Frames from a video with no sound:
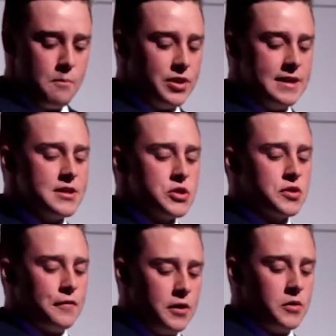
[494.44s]
But these are
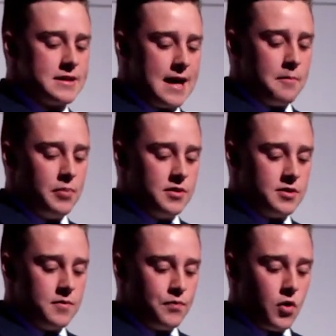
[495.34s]
just a few
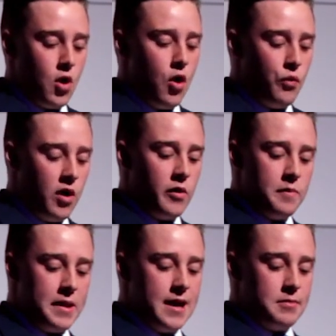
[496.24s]
examples of what
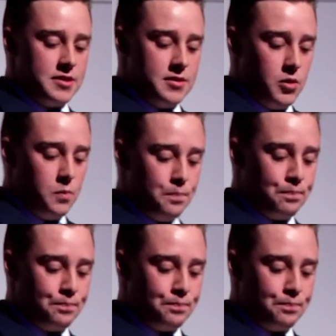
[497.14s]
we've been able to do